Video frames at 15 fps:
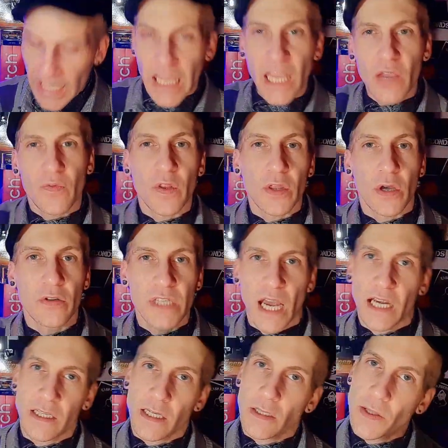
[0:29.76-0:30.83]
Even though
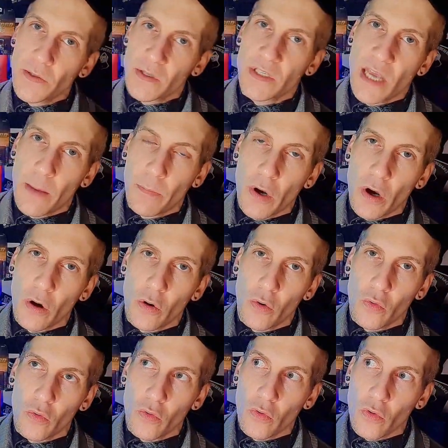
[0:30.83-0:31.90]
technically the
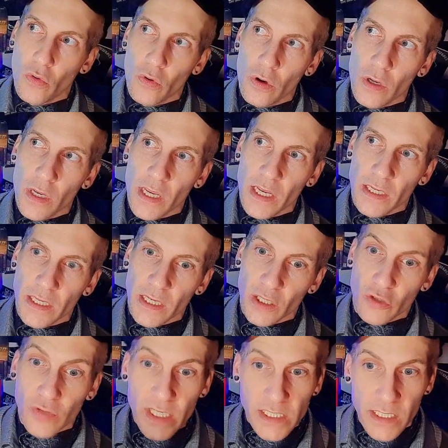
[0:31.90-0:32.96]
tempo, it
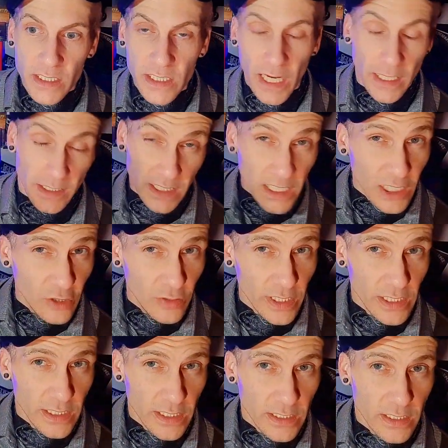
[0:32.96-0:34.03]
increases and
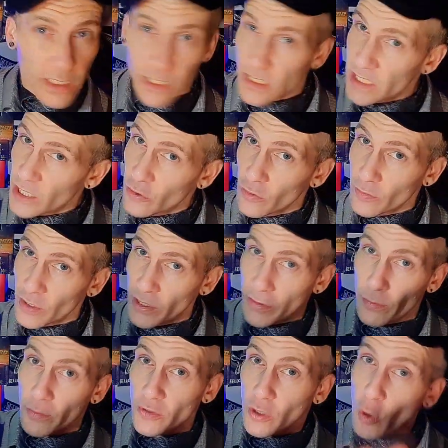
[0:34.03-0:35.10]
decreases considerably
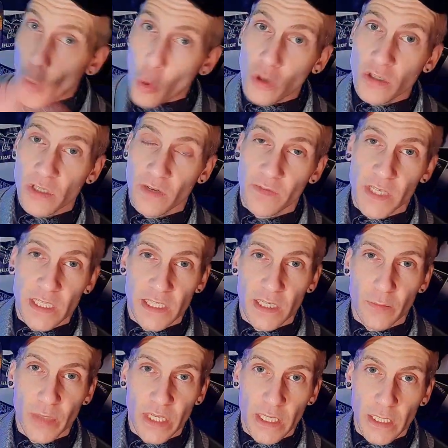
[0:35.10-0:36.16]
throughout the course of this
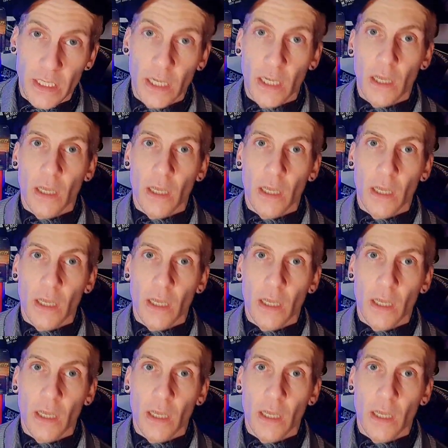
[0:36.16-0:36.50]
EP,